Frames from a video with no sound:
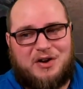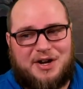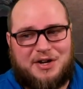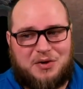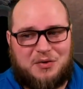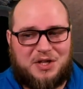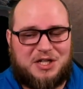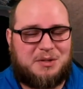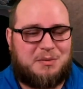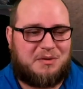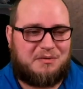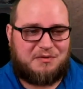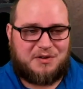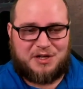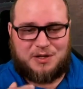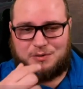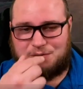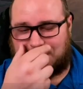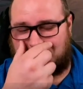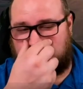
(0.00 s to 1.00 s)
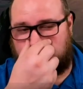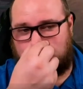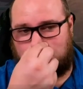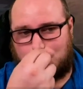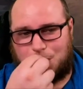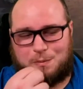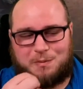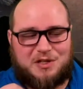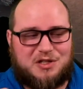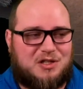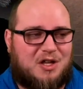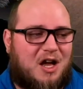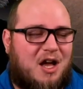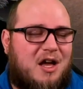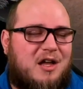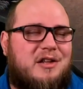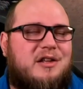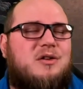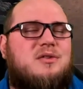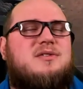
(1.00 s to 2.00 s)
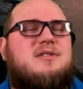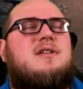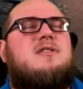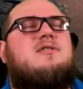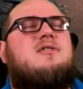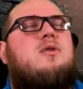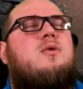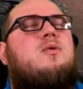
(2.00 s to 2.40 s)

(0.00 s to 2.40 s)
and I don't like to make videos on the road because the audio sounds